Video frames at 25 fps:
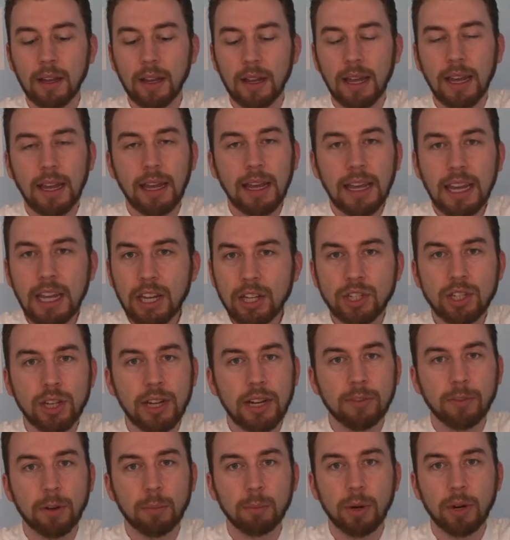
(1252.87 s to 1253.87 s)
Each and every
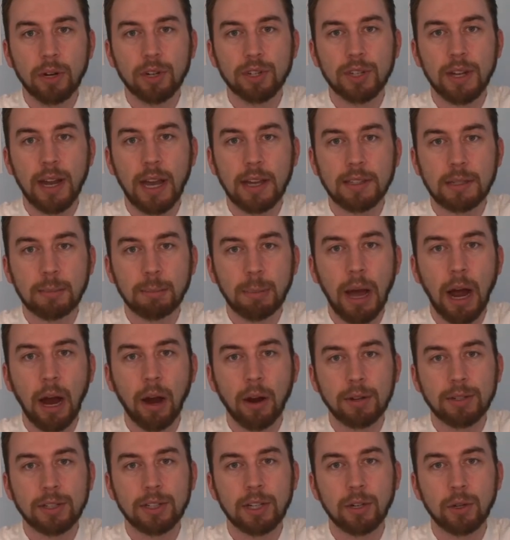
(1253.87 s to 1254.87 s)
person has the power
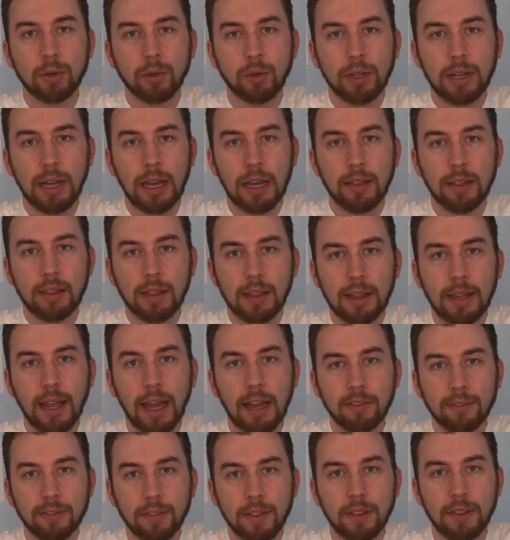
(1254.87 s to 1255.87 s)
to create the life
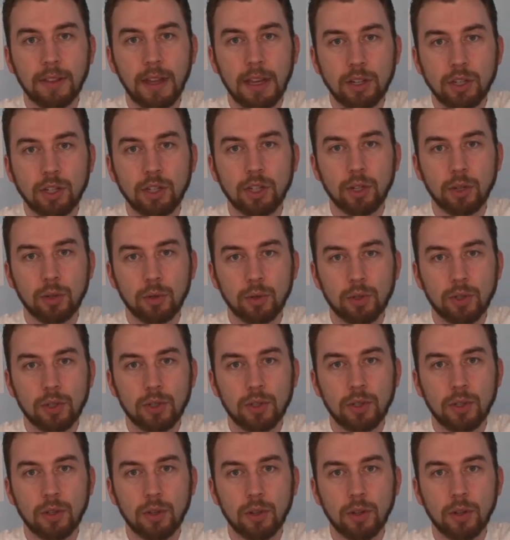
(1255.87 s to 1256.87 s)
that they choose,
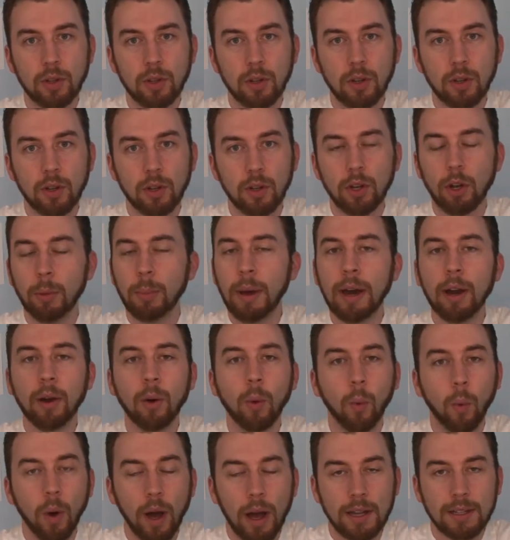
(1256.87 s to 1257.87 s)
no matter
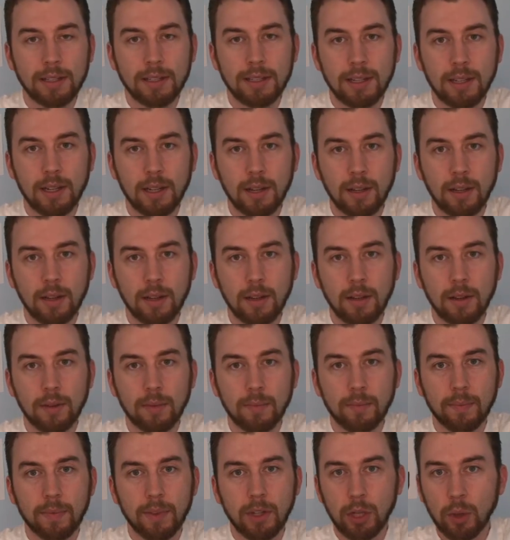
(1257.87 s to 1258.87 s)
what.
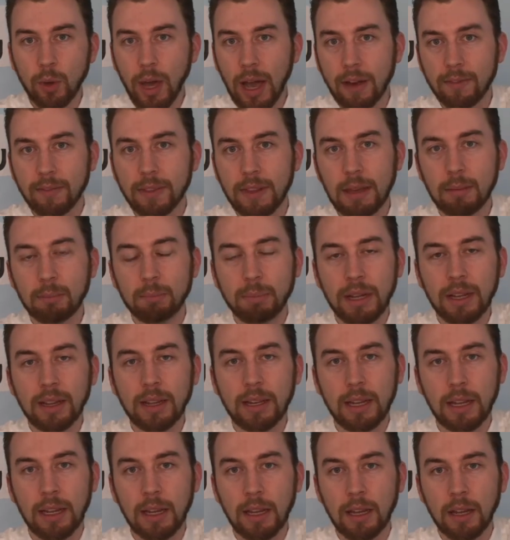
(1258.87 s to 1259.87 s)
You have the
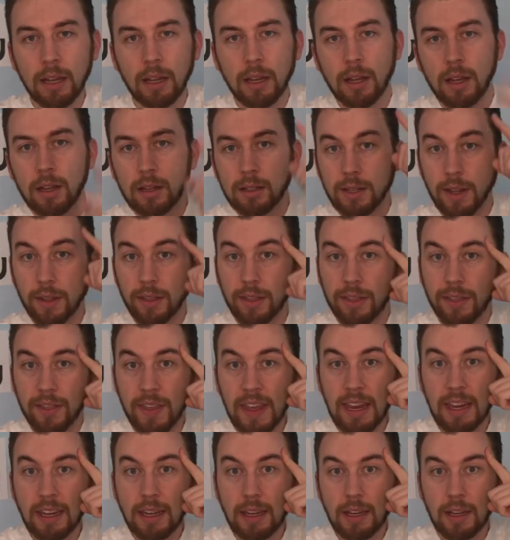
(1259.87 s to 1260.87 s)
ability to
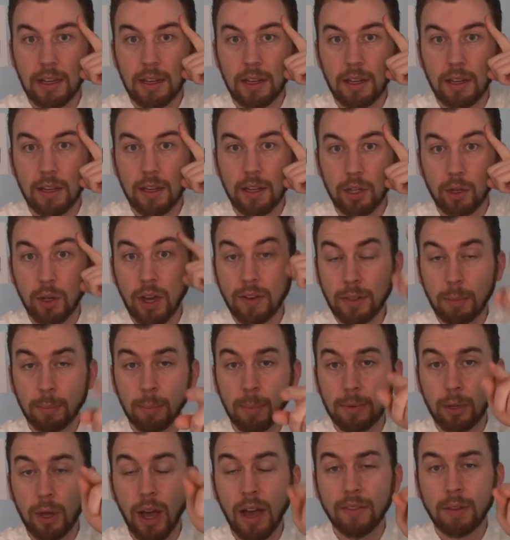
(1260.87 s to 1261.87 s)
think. You have
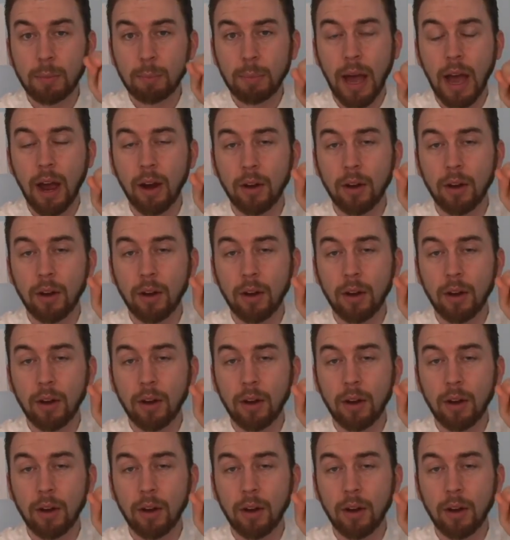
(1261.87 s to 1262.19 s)
the power.